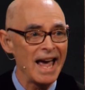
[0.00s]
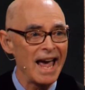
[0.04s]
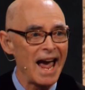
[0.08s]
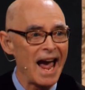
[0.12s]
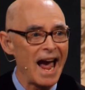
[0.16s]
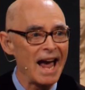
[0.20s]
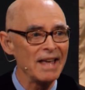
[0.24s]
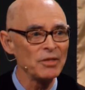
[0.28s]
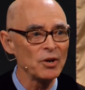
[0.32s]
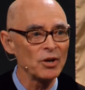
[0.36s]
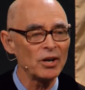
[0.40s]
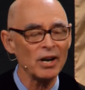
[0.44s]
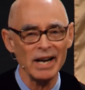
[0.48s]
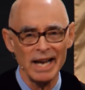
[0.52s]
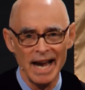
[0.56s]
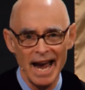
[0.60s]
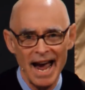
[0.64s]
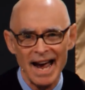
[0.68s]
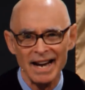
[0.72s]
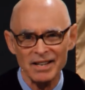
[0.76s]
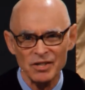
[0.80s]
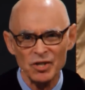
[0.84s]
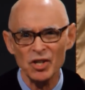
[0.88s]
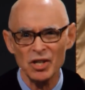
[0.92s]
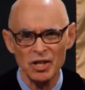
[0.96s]
and they're going to
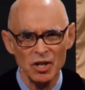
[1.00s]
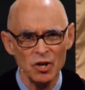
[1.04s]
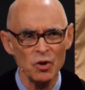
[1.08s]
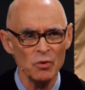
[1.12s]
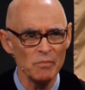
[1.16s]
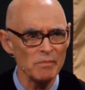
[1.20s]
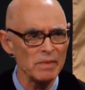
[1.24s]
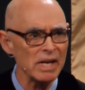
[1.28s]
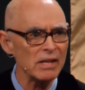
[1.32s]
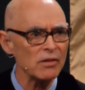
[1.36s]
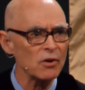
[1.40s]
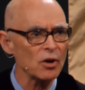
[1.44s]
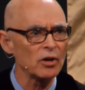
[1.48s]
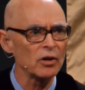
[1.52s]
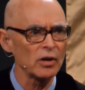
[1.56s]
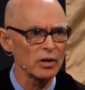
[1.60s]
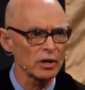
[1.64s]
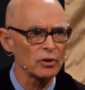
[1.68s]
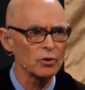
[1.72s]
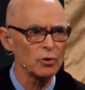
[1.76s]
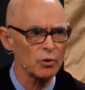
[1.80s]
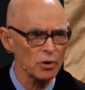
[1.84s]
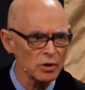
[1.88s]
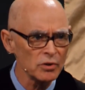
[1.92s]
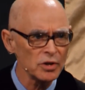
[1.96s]
execute me. They're going to
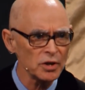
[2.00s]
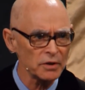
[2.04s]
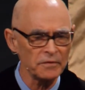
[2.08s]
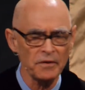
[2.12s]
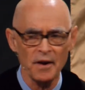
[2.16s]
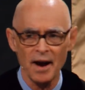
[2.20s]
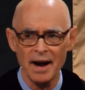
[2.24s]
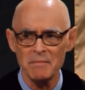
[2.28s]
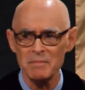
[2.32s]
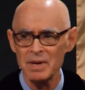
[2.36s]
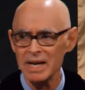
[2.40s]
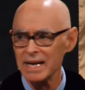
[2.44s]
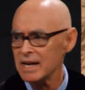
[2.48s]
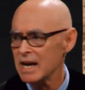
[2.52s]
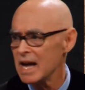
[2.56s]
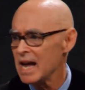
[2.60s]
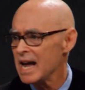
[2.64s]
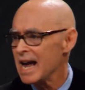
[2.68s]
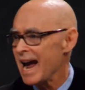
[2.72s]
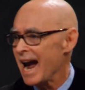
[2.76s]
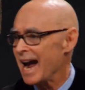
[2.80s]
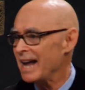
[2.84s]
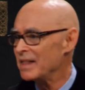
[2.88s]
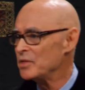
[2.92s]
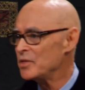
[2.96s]
crucify me.
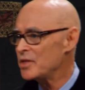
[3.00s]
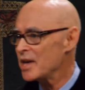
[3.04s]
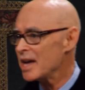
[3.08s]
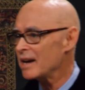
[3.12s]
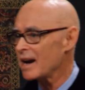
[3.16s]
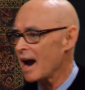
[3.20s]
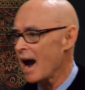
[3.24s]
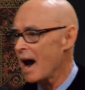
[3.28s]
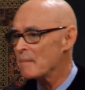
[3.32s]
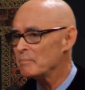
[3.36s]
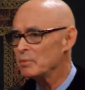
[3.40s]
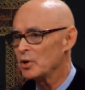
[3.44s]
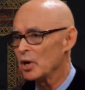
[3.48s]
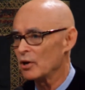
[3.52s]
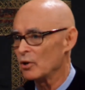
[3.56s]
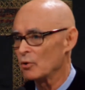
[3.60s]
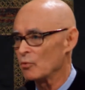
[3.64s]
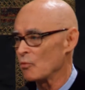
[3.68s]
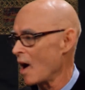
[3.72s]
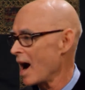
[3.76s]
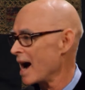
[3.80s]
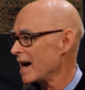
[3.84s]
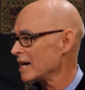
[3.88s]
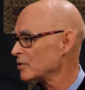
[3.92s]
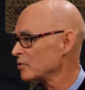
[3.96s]
And then I'm going to
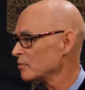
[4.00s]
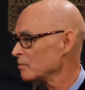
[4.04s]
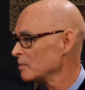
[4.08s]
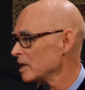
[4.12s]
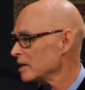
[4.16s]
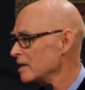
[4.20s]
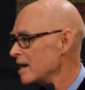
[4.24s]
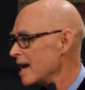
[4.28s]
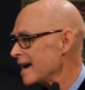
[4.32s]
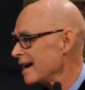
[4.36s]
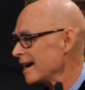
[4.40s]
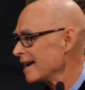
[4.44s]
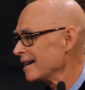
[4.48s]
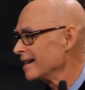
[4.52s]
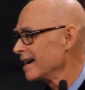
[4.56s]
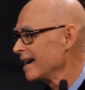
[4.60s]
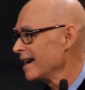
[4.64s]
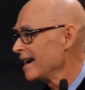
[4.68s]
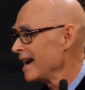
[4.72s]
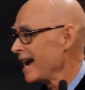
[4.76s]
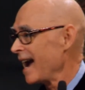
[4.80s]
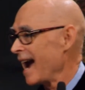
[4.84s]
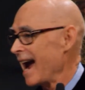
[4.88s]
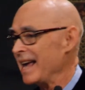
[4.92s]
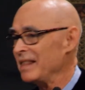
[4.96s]
rise from the dead
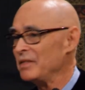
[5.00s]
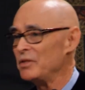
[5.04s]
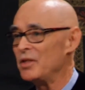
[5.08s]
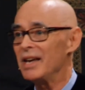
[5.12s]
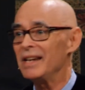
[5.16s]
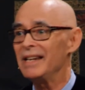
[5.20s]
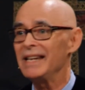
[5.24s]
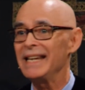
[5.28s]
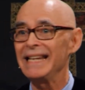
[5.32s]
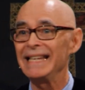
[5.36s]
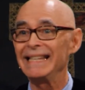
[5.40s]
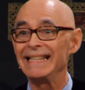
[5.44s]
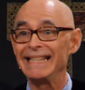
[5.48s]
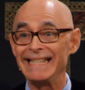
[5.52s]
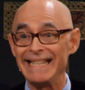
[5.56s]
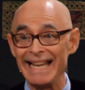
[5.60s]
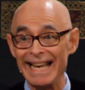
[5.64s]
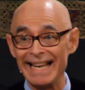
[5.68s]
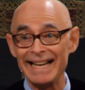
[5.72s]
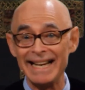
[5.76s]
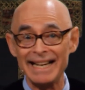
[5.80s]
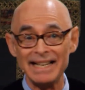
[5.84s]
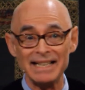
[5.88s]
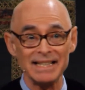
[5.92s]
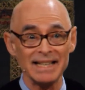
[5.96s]
and then he did
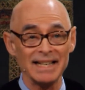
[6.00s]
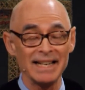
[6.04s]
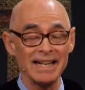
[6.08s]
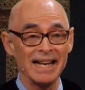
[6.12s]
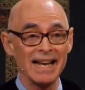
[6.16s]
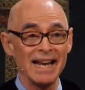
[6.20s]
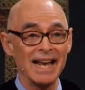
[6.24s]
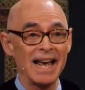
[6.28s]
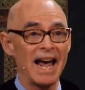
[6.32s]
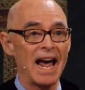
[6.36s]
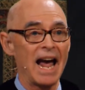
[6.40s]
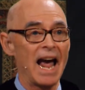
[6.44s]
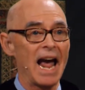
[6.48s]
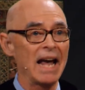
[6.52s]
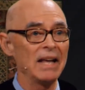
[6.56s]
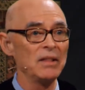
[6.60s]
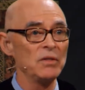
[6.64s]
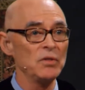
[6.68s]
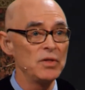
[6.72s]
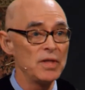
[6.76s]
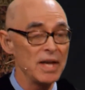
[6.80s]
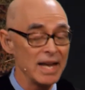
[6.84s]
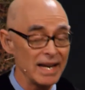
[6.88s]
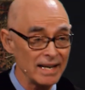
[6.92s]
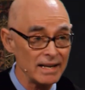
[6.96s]
it,
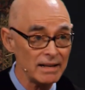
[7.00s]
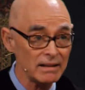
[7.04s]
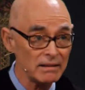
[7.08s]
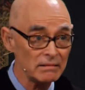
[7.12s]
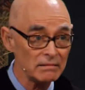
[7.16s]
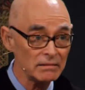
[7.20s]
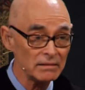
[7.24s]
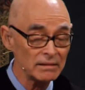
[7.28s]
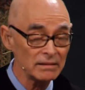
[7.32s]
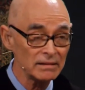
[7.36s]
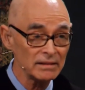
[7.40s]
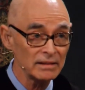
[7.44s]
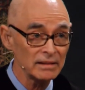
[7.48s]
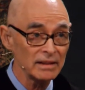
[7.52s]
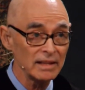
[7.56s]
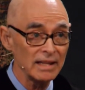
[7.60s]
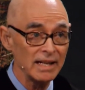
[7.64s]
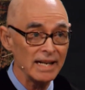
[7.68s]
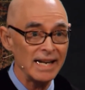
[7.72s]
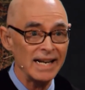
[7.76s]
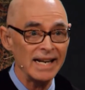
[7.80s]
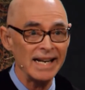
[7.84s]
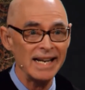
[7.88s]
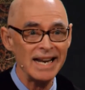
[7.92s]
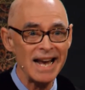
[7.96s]
and then
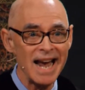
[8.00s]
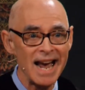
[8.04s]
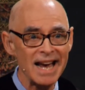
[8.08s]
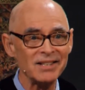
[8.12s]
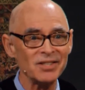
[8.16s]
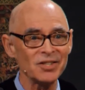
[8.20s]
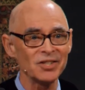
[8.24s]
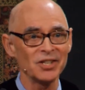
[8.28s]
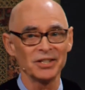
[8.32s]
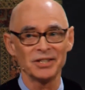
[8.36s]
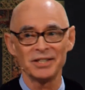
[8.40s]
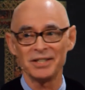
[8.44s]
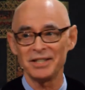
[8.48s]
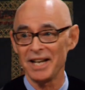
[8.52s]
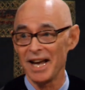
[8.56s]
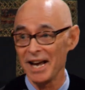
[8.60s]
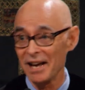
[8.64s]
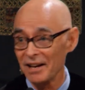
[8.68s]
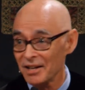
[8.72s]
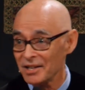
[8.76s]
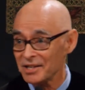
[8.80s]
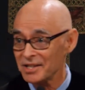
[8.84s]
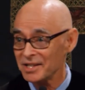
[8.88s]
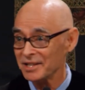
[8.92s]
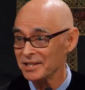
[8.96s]
he has to
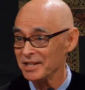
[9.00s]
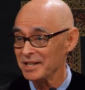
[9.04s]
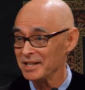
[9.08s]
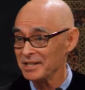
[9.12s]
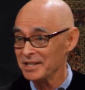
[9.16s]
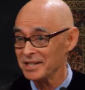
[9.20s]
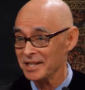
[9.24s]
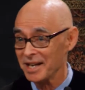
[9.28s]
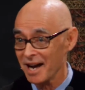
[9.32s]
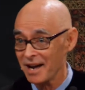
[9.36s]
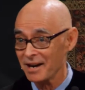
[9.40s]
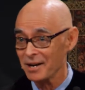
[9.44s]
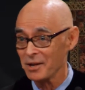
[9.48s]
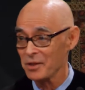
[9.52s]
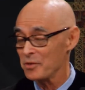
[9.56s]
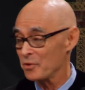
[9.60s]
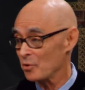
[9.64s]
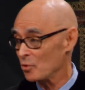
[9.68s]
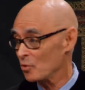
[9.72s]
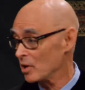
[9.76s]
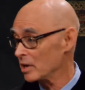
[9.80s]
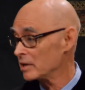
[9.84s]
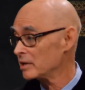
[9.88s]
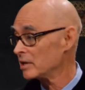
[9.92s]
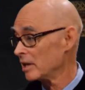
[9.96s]
tell us that he's got
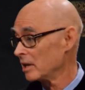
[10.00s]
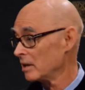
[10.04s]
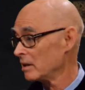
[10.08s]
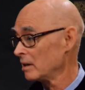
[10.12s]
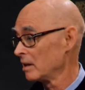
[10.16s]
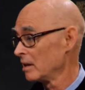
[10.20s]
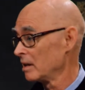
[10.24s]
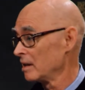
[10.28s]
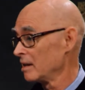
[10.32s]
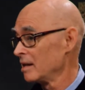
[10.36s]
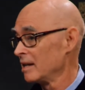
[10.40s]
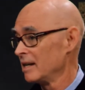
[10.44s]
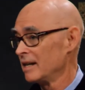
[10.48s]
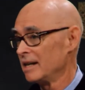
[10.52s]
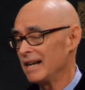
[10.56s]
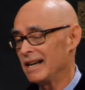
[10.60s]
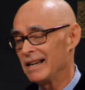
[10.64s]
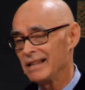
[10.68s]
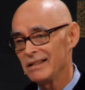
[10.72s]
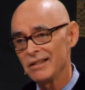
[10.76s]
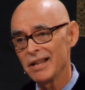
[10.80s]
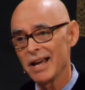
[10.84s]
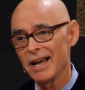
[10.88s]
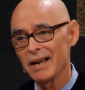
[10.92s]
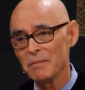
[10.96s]
authority.
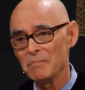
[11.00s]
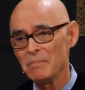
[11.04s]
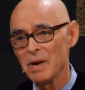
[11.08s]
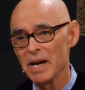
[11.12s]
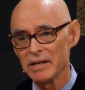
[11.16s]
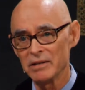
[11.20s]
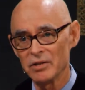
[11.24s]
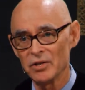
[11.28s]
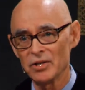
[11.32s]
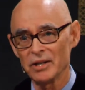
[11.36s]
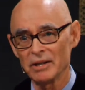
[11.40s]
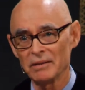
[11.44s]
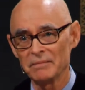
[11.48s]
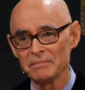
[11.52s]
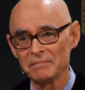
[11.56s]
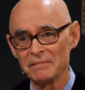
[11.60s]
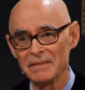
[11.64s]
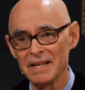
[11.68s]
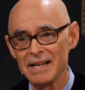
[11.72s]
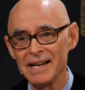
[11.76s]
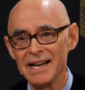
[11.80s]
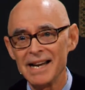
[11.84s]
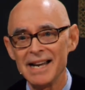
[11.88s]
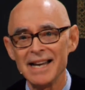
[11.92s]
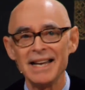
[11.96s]
Isn't that amazing?
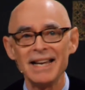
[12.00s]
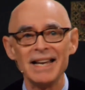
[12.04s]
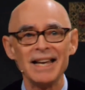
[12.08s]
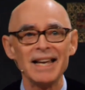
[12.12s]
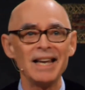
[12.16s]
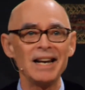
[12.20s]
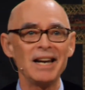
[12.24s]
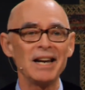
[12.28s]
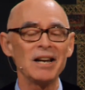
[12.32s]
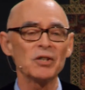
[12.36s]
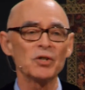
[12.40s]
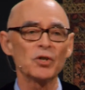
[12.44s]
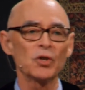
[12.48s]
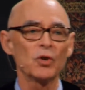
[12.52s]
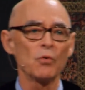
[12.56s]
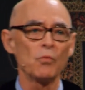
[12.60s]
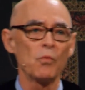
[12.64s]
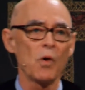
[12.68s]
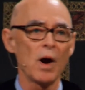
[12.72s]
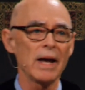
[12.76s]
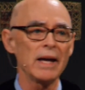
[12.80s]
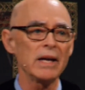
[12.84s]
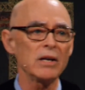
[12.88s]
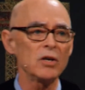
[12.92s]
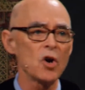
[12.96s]
It is the
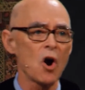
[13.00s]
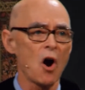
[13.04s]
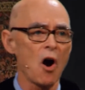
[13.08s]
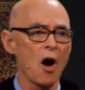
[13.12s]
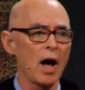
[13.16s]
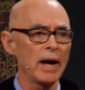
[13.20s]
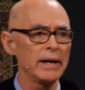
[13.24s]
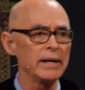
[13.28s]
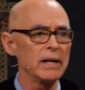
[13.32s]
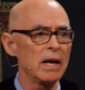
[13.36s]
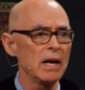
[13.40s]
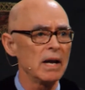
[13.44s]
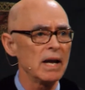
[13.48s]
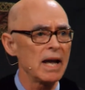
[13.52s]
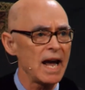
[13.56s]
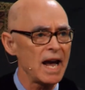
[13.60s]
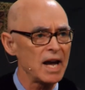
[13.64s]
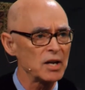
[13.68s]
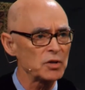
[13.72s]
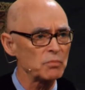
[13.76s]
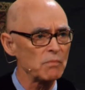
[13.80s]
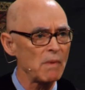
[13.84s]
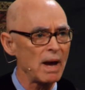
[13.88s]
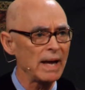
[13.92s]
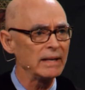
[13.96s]
way God
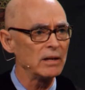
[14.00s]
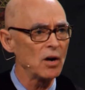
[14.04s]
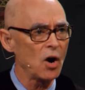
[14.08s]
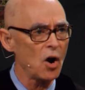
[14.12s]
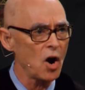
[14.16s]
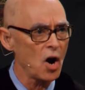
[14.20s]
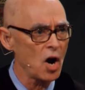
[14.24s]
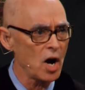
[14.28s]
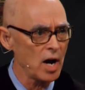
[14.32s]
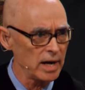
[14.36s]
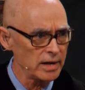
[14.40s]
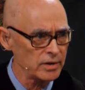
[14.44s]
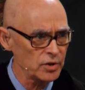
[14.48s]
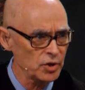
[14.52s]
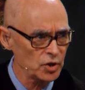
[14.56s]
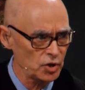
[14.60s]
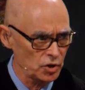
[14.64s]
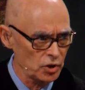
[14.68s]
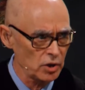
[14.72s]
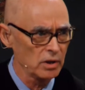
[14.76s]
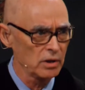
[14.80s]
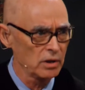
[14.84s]
has made us,